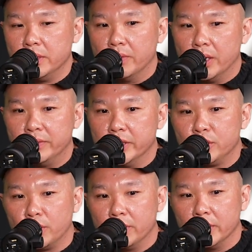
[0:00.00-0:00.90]
irrelevant
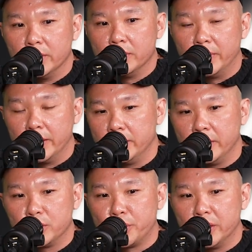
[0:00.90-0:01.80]
story, but I
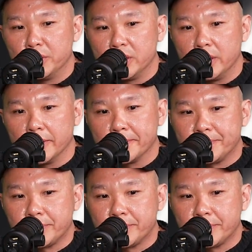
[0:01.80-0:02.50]
think it's quite interesting.